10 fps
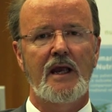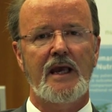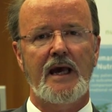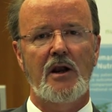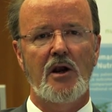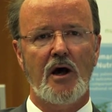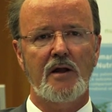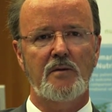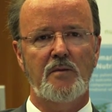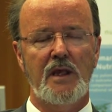
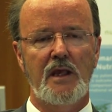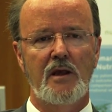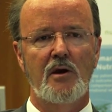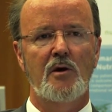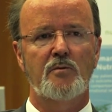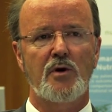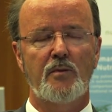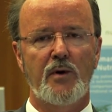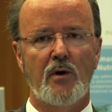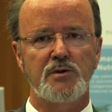cannot be
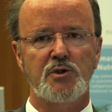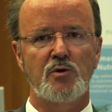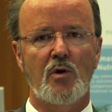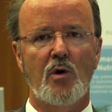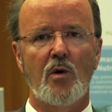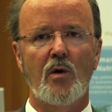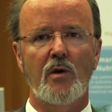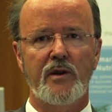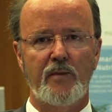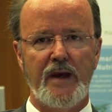proposed to all
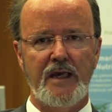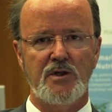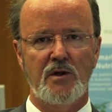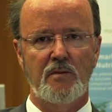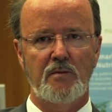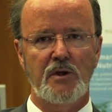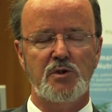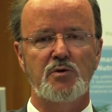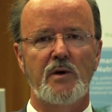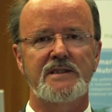the patients, but
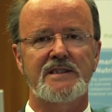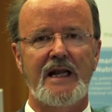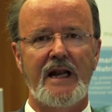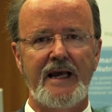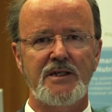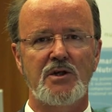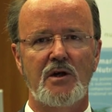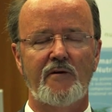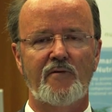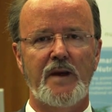to a
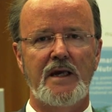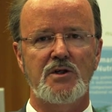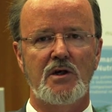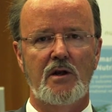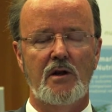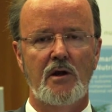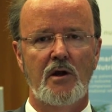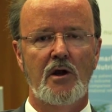selection of patients